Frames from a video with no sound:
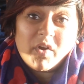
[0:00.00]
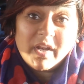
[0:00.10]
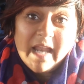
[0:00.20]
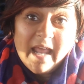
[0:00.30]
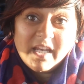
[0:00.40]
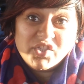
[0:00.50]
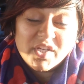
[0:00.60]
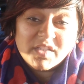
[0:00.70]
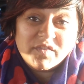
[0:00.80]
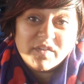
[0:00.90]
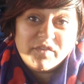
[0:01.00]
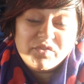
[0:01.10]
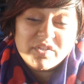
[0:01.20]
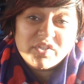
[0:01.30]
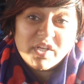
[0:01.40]
got an NHS for the
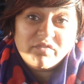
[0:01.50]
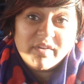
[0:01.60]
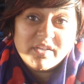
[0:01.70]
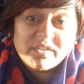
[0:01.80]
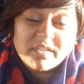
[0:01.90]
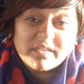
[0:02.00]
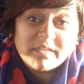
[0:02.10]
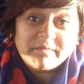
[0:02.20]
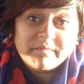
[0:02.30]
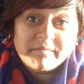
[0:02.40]
future generations.